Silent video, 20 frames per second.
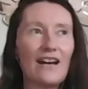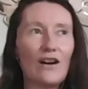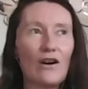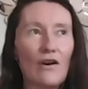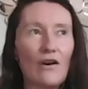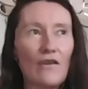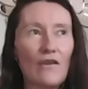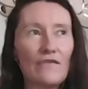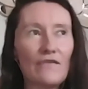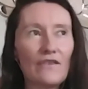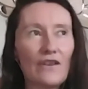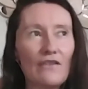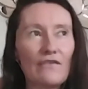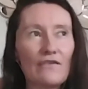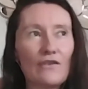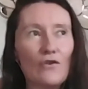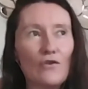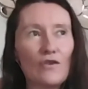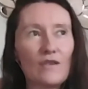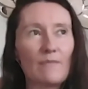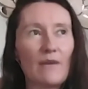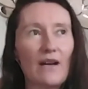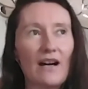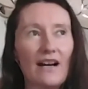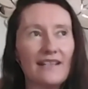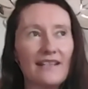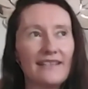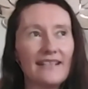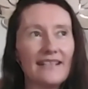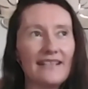of course, but
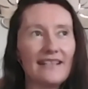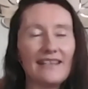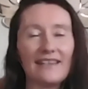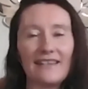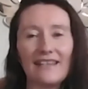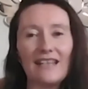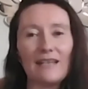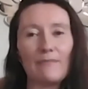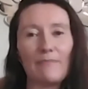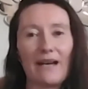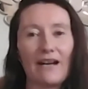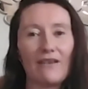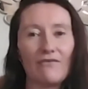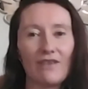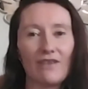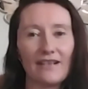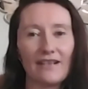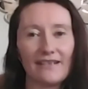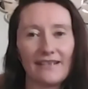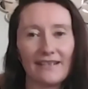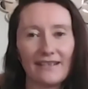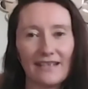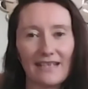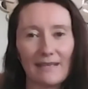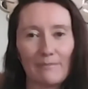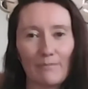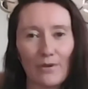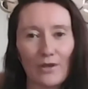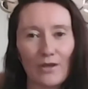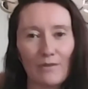I didn't think about writing this
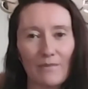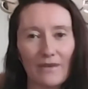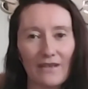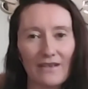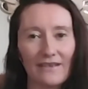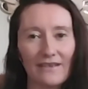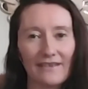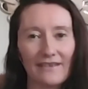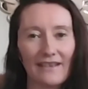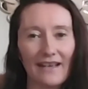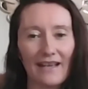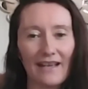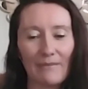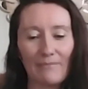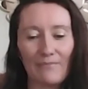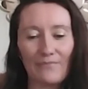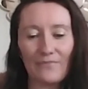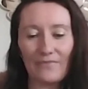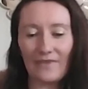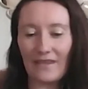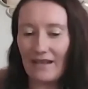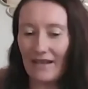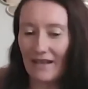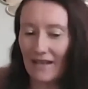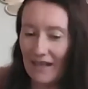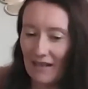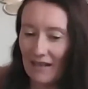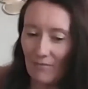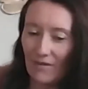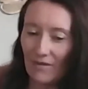book because
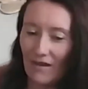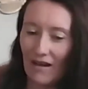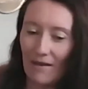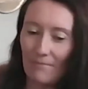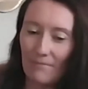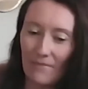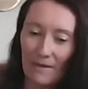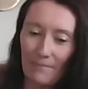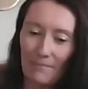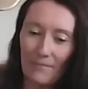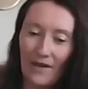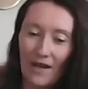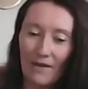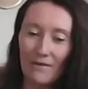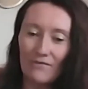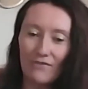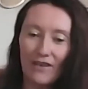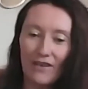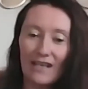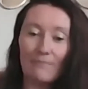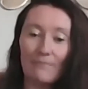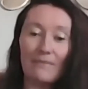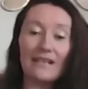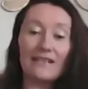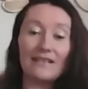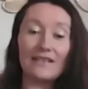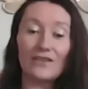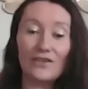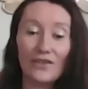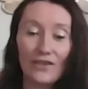I was
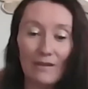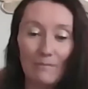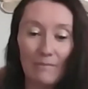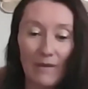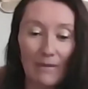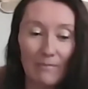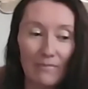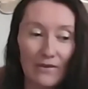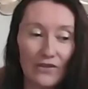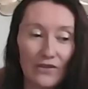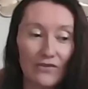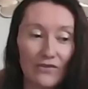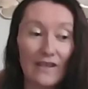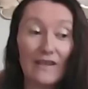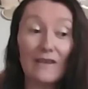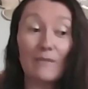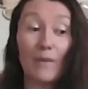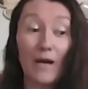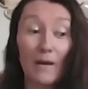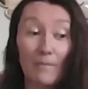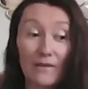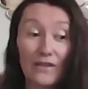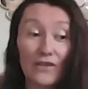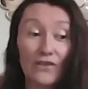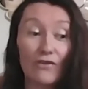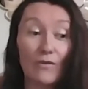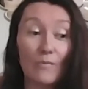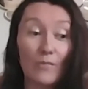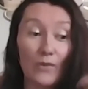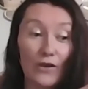recommended to the publisher and then the
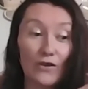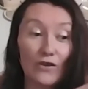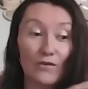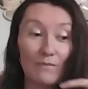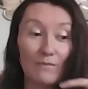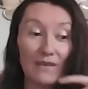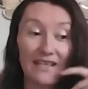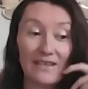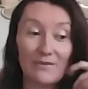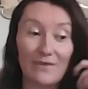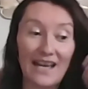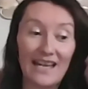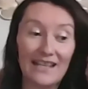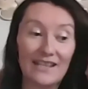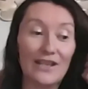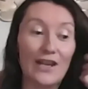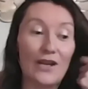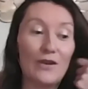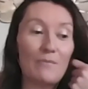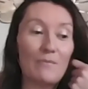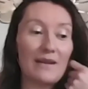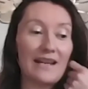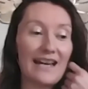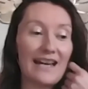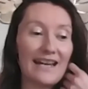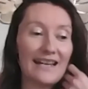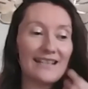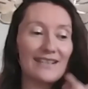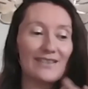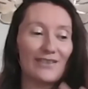publisher approached me. So I had no
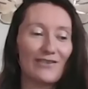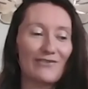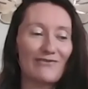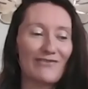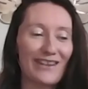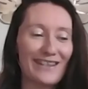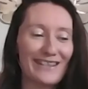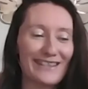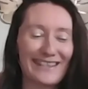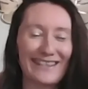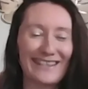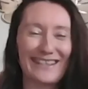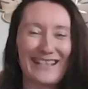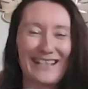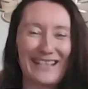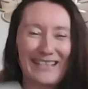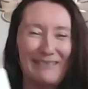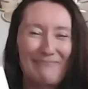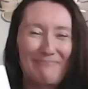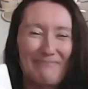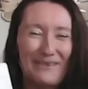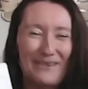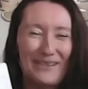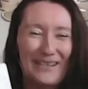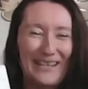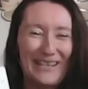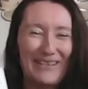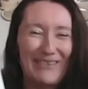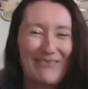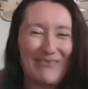plans on writing this book.
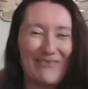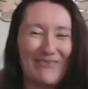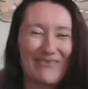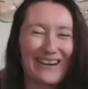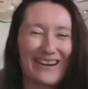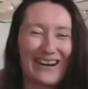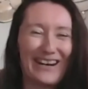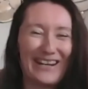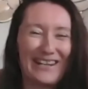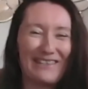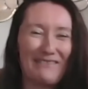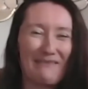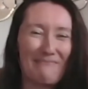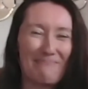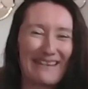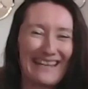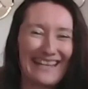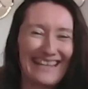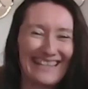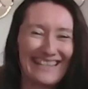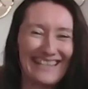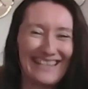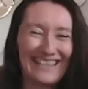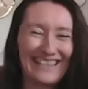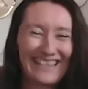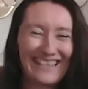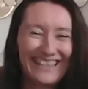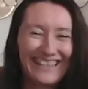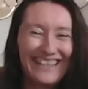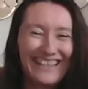It all kind of appeared,
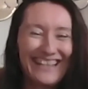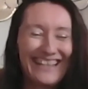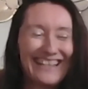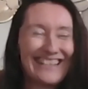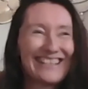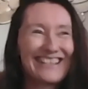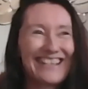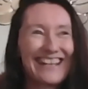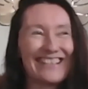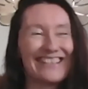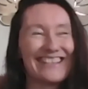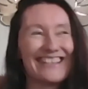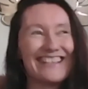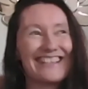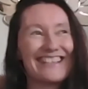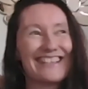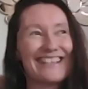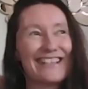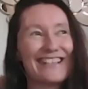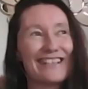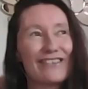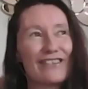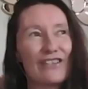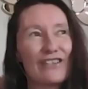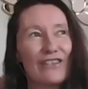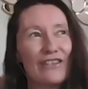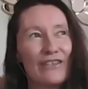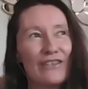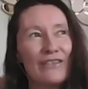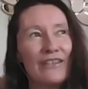just as these things
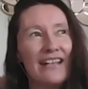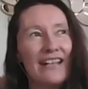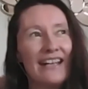do.